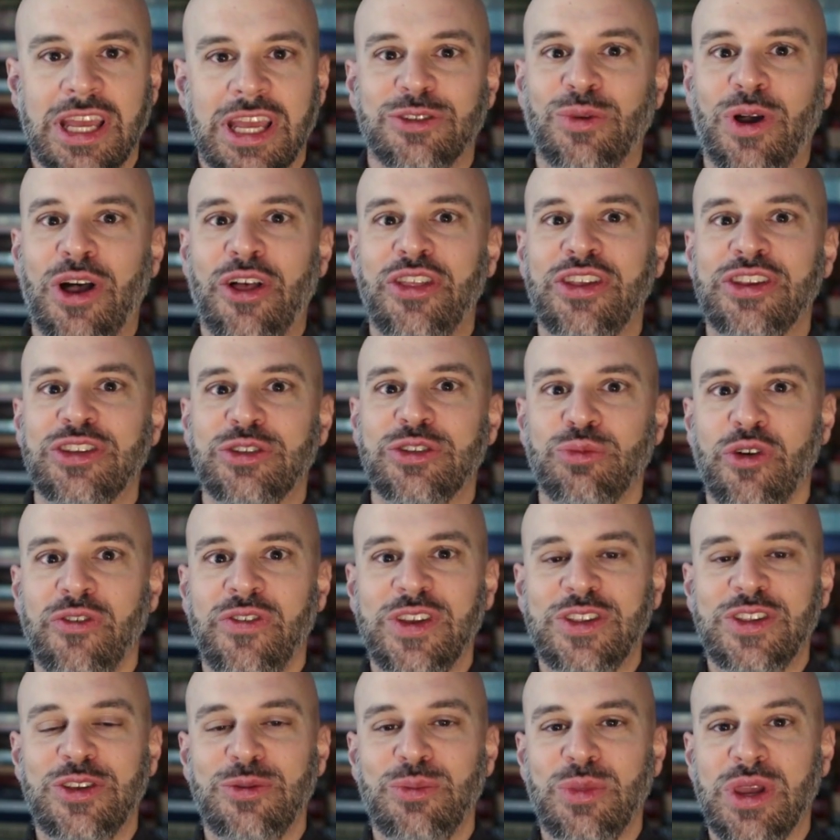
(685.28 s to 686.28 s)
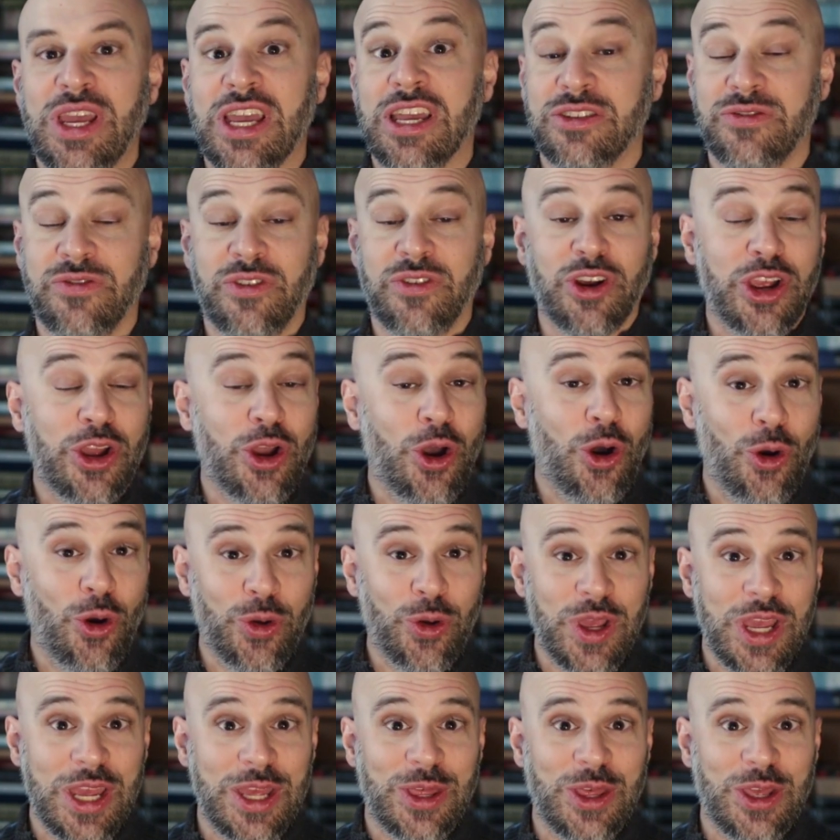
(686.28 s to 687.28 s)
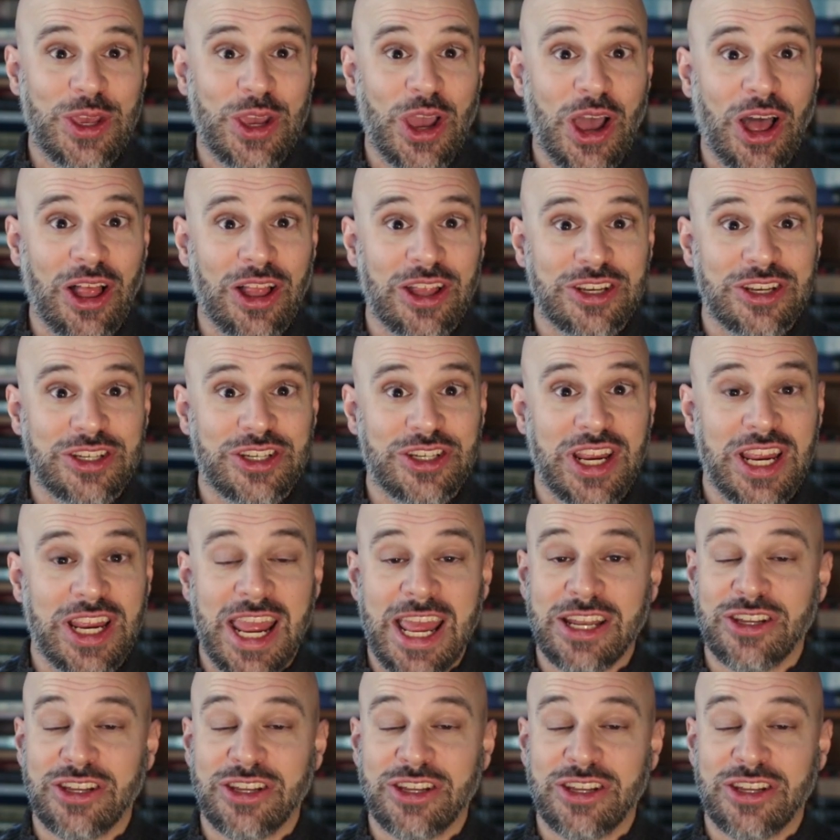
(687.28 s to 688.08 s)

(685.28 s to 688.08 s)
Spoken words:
As well, this movie to me has very hokey theology.